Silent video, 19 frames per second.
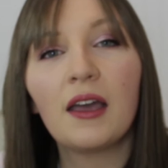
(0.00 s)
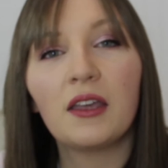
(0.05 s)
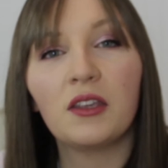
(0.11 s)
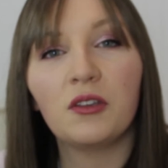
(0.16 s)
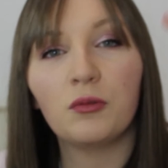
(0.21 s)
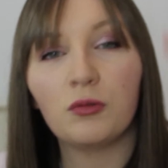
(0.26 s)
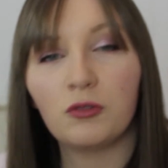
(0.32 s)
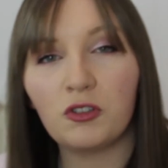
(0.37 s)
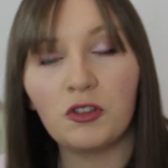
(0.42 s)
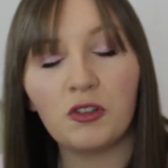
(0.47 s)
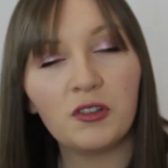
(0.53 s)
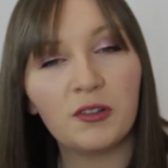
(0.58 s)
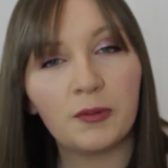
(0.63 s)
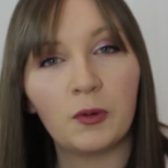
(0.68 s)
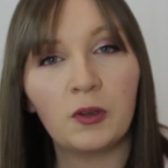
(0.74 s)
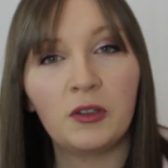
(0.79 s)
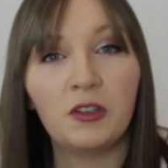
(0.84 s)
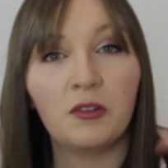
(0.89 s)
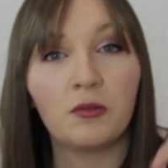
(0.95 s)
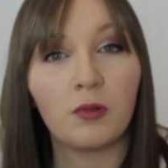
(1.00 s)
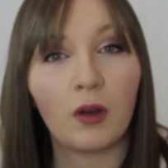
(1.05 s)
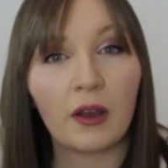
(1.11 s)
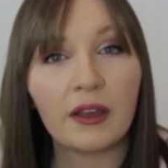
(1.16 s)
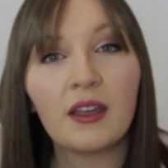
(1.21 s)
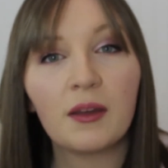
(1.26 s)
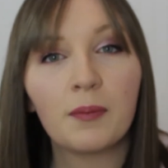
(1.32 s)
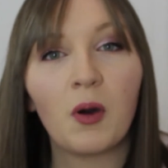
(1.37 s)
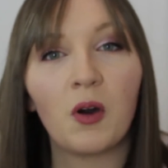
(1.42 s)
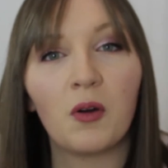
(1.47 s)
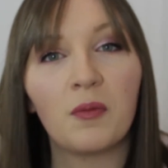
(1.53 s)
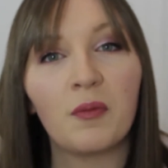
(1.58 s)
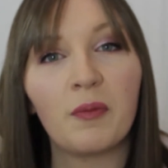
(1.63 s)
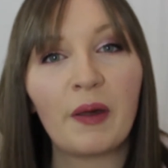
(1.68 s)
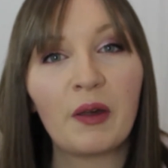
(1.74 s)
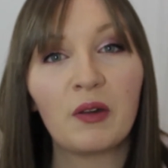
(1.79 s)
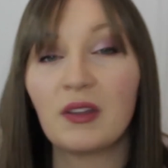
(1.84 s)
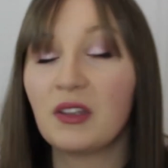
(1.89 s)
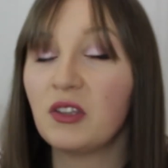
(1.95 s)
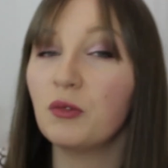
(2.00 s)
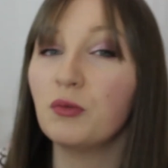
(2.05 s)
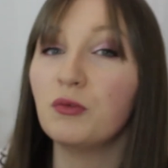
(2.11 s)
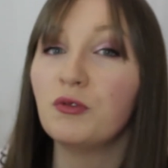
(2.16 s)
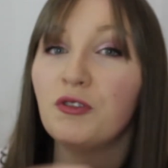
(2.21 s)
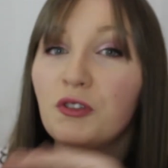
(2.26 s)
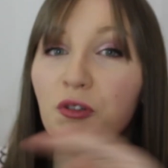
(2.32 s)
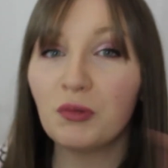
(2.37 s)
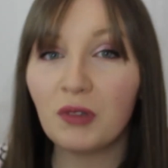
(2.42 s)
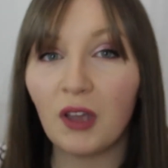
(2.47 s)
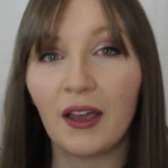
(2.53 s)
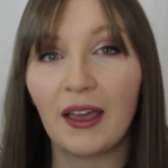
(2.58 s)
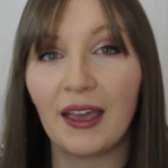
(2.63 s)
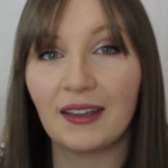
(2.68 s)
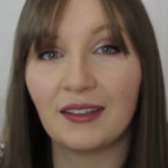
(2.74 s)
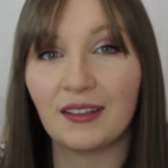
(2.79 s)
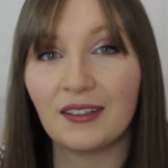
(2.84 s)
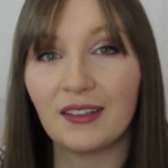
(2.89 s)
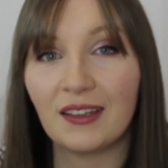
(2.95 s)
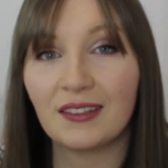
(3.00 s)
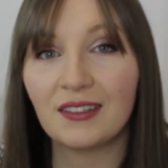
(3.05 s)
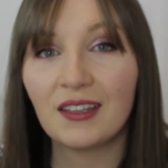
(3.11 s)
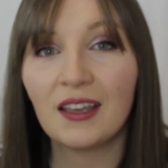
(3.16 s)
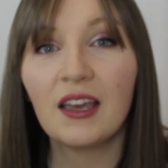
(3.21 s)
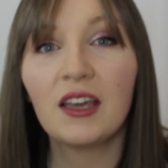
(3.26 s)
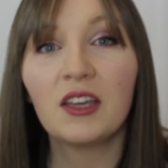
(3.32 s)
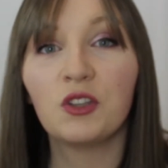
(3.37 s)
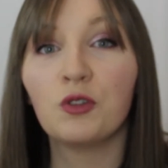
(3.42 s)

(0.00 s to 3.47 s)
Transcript: You choose one, you write a poem about it, you do not edit it,